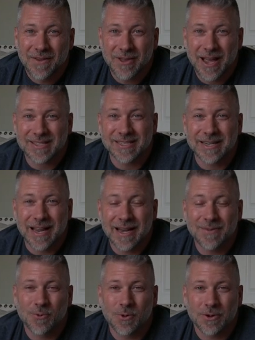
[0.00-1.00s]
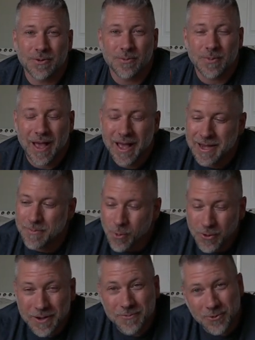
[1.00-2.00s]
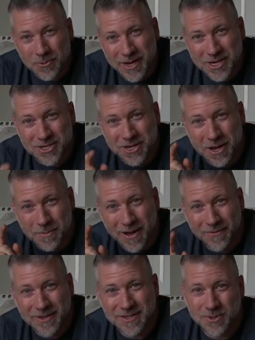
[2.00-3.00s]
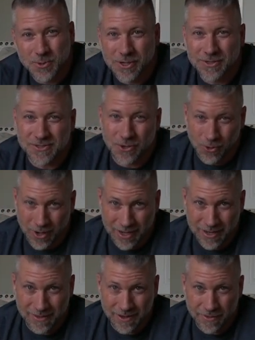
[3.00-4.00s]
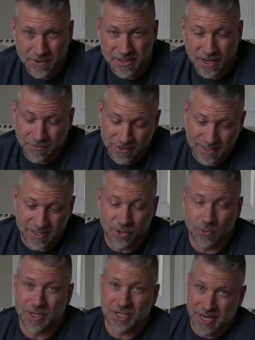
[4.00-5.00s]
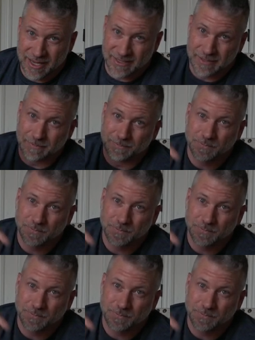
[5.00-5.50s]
If you guys need any more information about these quilts or any of the other stuff that Cedar Ridge has,